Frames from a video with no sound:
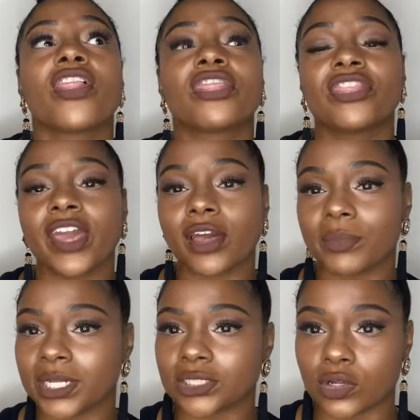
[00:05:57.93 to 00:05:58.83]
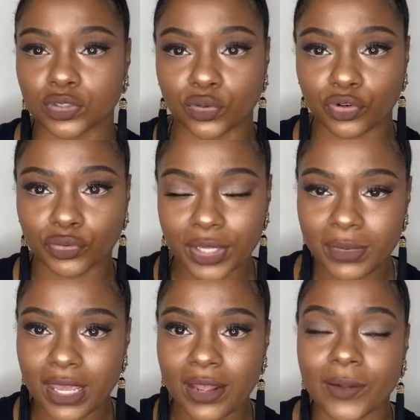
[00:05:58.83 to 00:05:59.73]
thick, but it's also
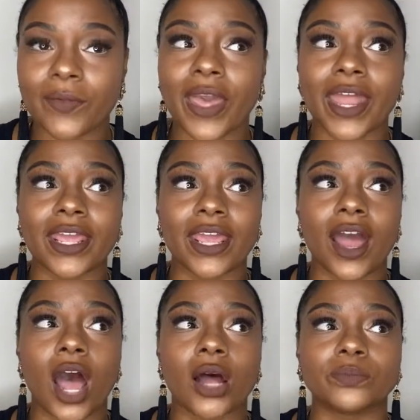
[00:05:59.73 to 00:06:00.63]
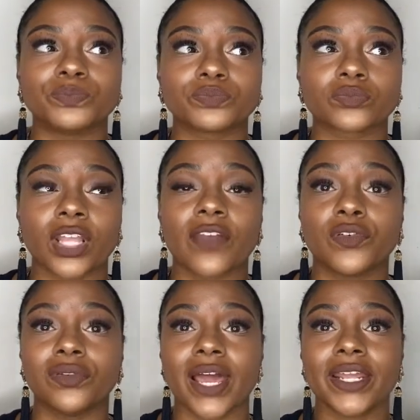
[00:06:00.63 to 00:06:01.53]
creamy, and it if
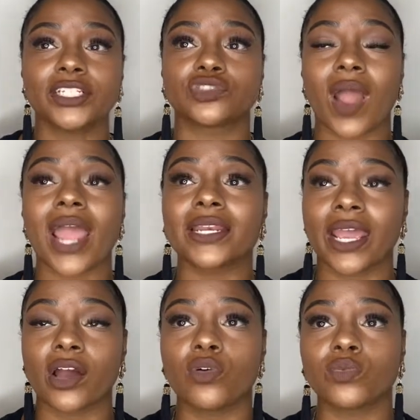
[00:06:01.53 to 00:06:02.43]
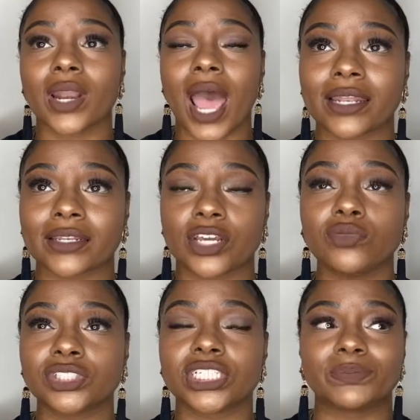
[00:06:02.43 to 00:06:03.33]
you let it dry down, what
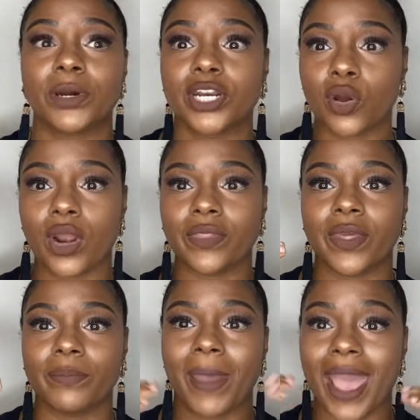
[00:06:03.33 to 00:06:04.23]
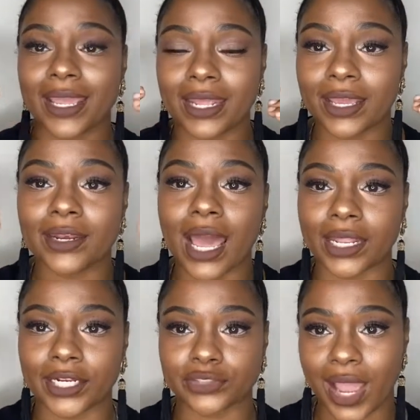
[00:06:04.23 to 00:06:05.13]
don't just put it on and then pack it in. I
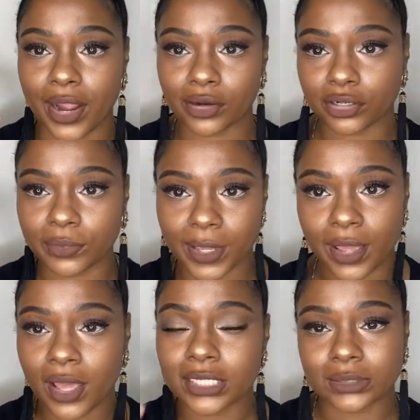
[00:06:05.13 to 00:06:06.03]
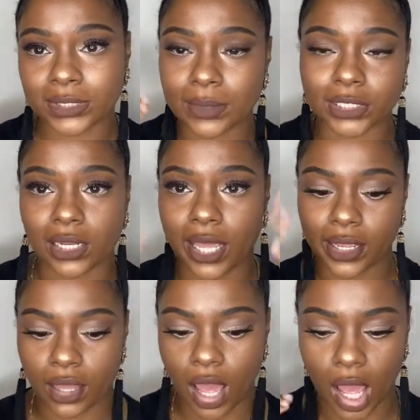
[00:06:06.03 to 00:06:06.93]
let it dry down a little bit. Sometimes I
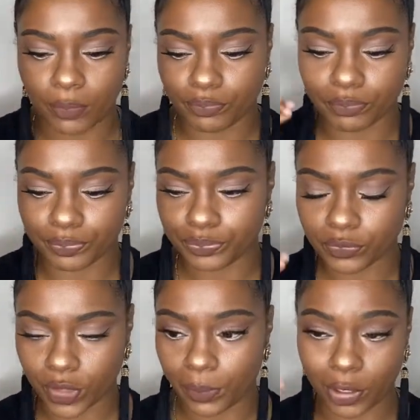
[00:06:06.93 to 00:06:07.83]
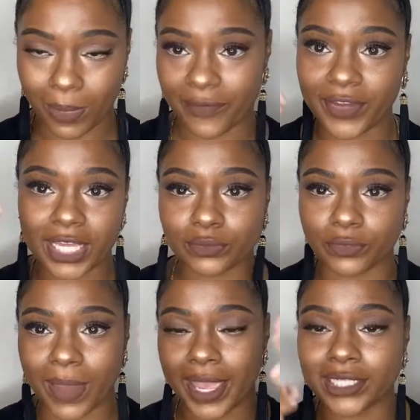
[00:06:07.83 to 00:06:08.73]
like blow my face with
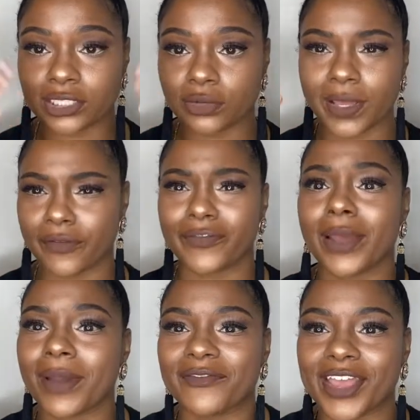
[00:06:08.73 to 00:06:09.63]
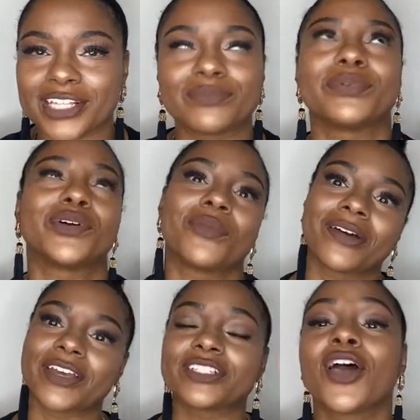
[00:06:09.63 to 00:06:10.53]
my hands a little bit, fan my face a
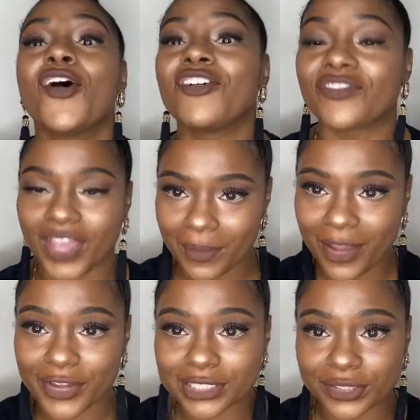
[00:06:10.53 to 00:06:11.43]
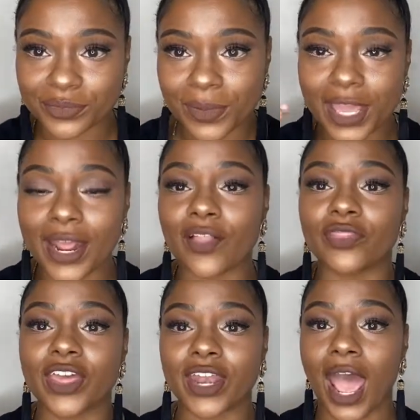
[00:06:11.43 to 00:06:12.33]
little bit,
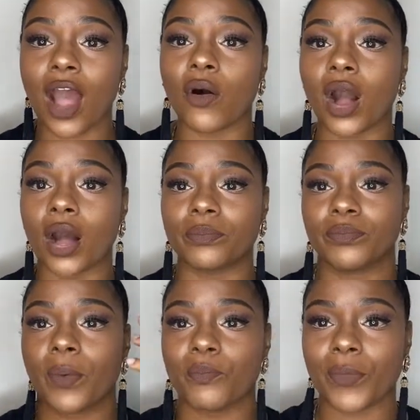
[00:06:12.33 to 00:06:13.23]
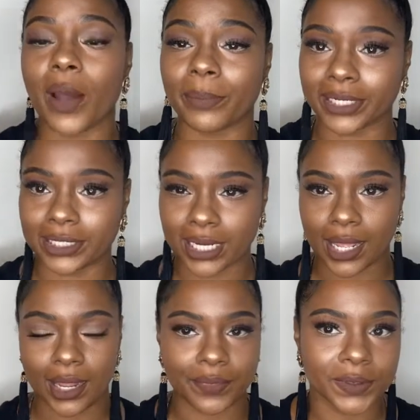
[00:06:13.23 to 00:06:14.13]
and then I'll blend it
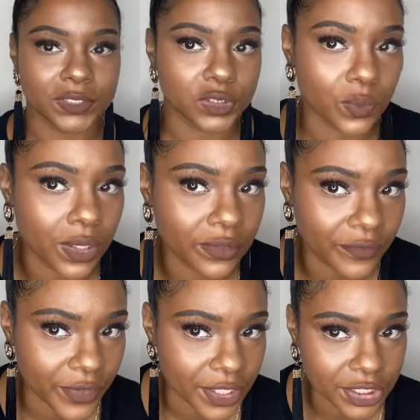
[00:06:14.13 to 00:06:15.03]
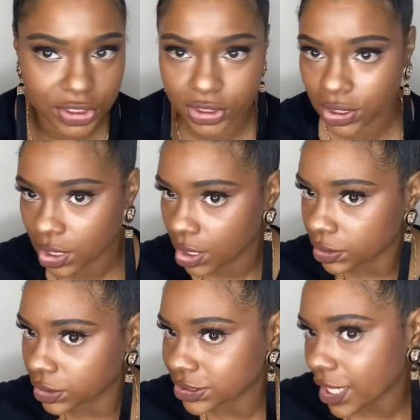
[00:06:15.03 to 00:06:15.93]
in. And this is what the finished
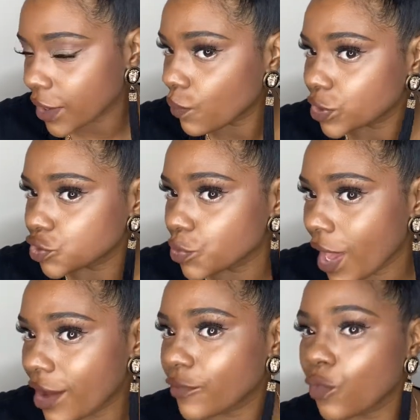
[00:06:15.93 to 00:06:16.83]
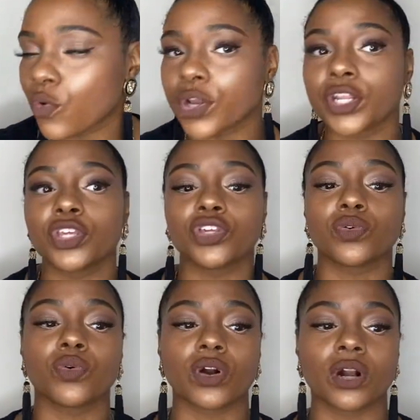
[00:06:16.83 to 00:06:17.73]
looks like once you have on
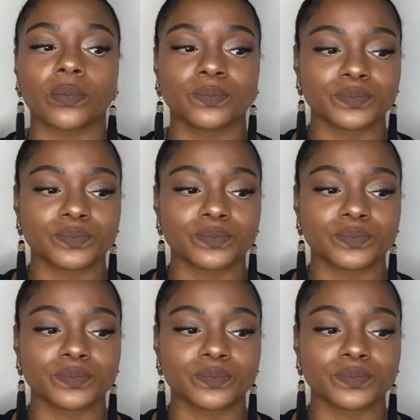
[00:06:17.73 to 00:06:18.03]
your